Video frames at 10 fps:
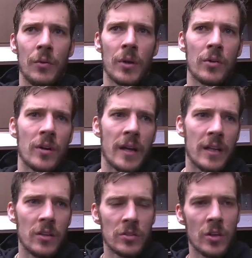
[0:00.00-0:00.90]
we couldn't
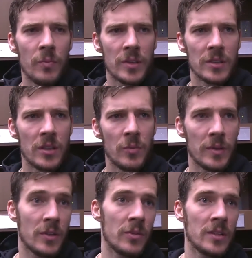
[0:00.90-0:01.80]
get those
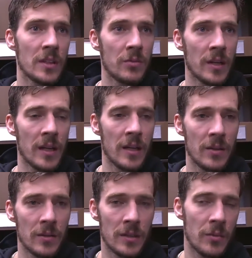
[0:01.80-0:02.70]
open threes that
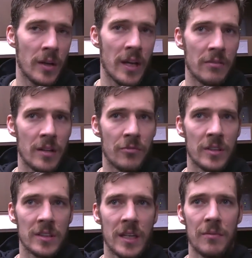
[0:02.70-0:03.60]
we have in the
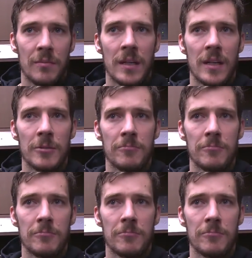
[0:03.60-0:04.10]
first half. But